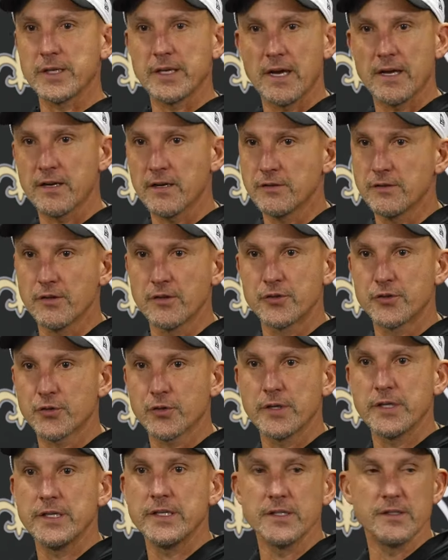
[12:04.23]
we got under the
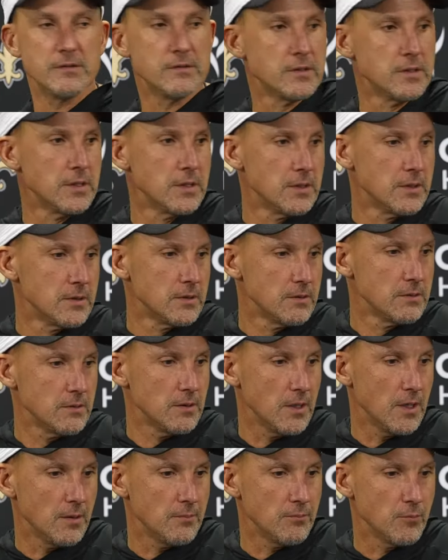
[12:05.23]
tree, and
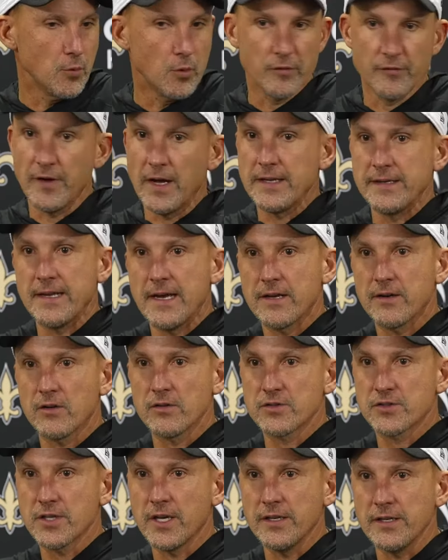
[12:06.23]
um, we'll find out
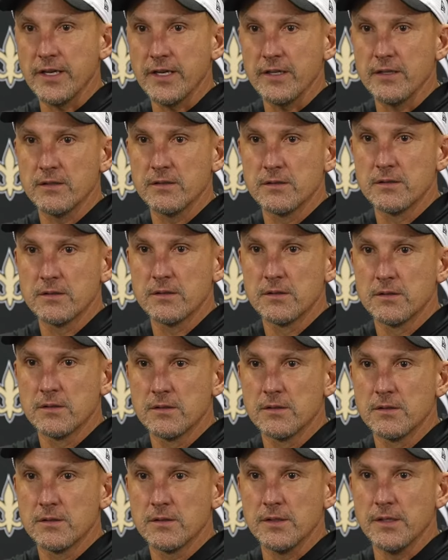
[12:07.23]
on Sunday,
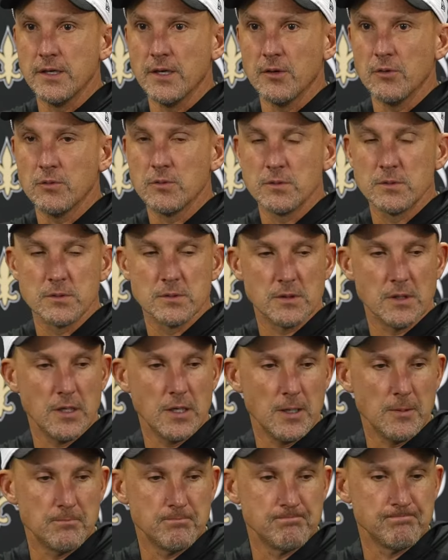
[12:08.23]
you know.
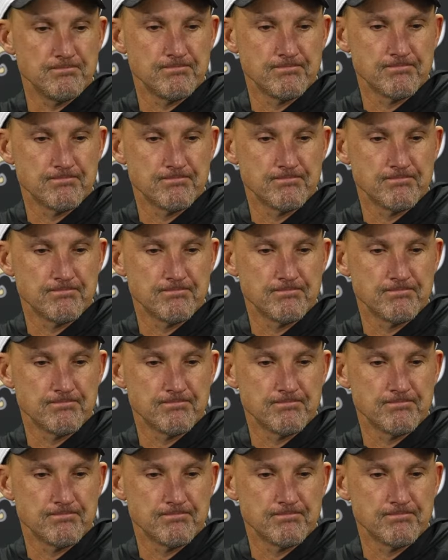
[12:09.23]
Um,